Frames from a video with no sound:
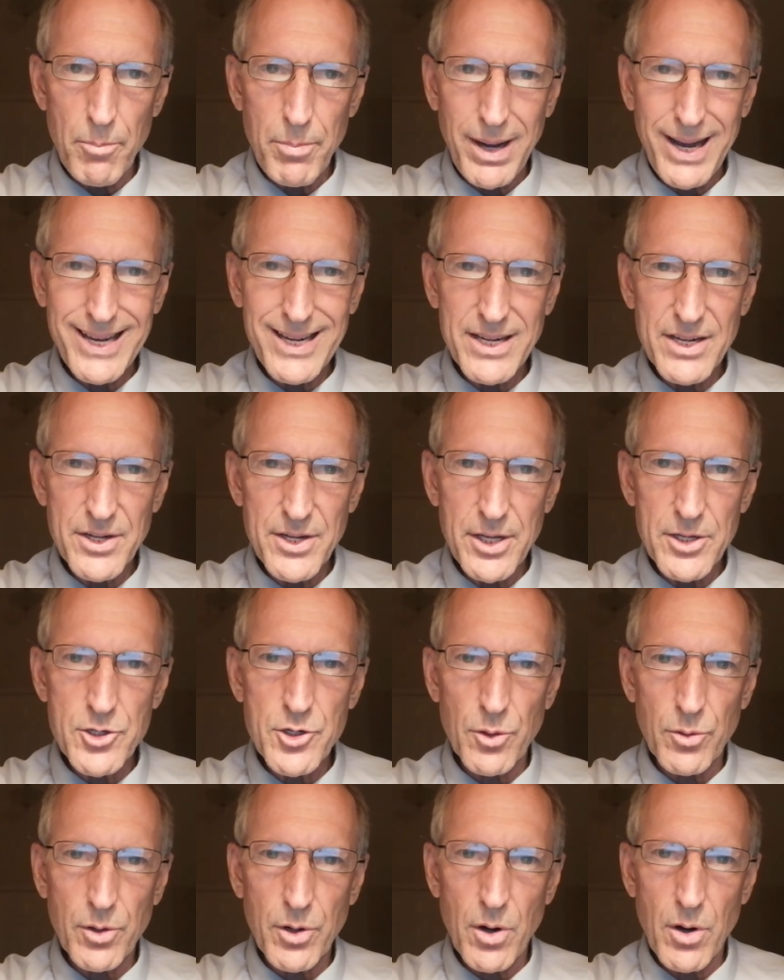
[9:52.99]
bank
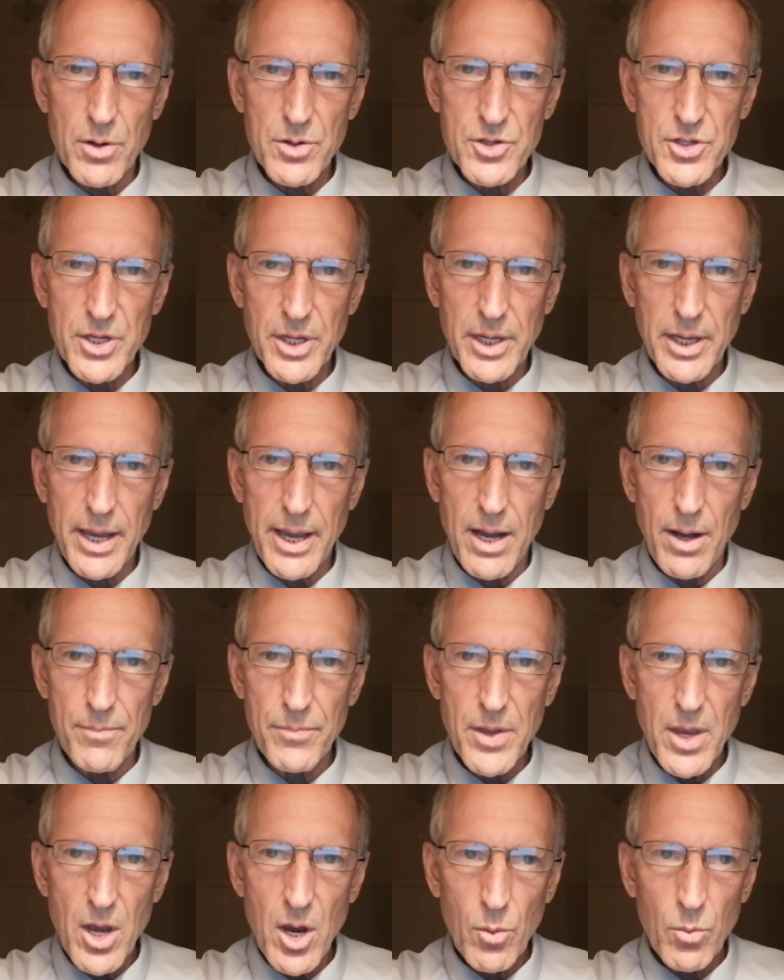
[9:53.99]
digital currency
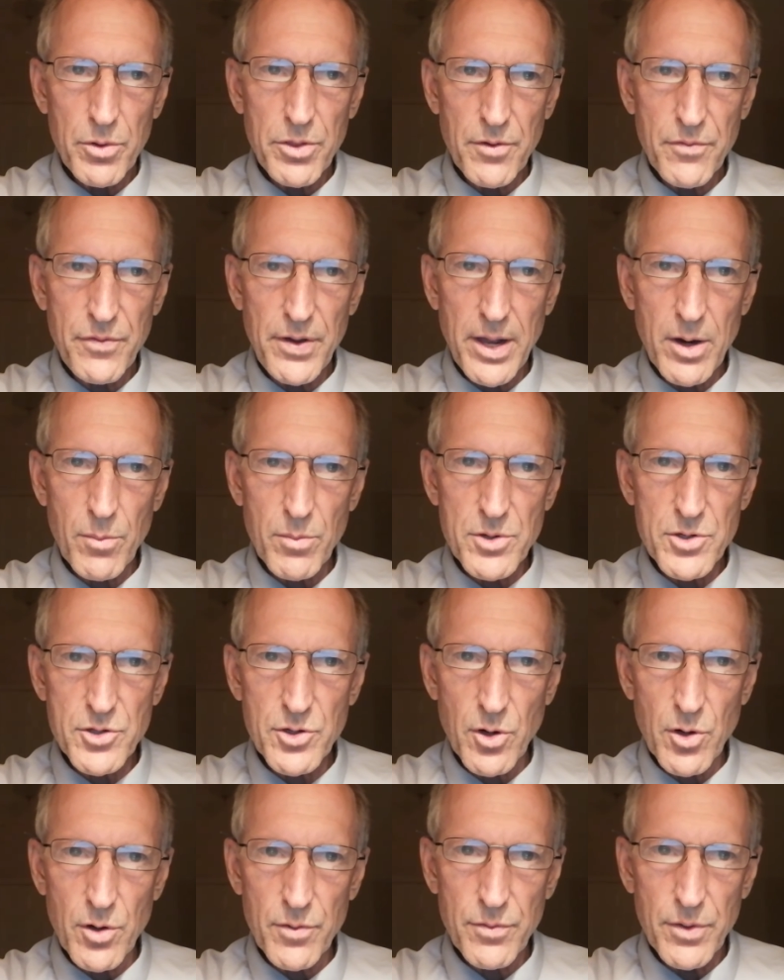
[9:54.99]
account with the Federal
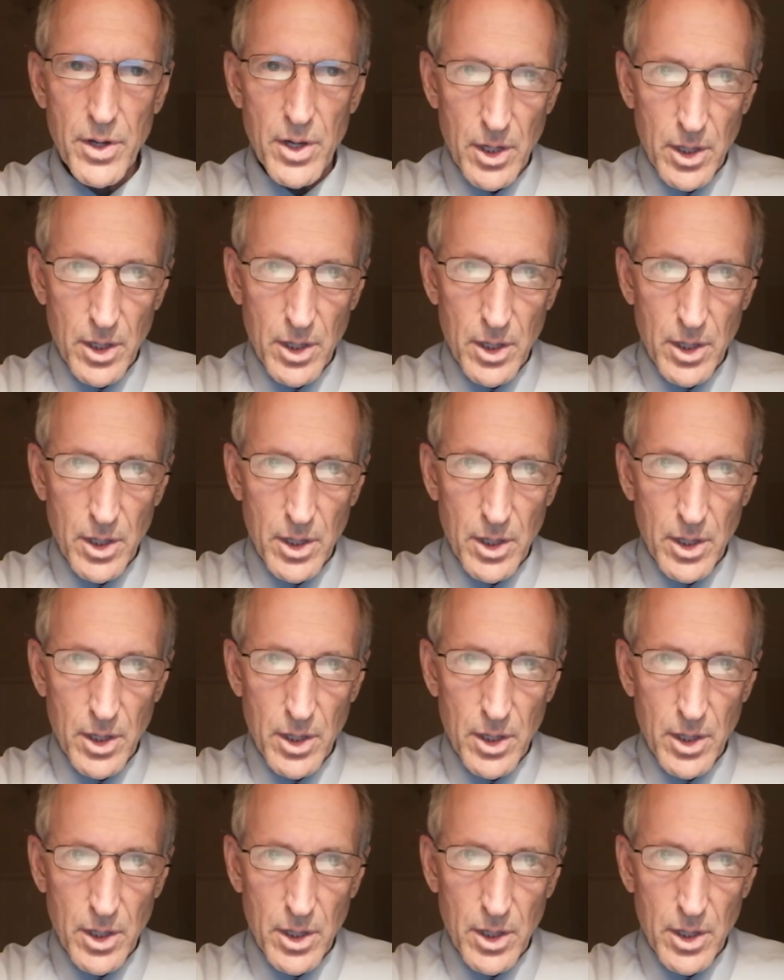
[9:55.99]
Reserve,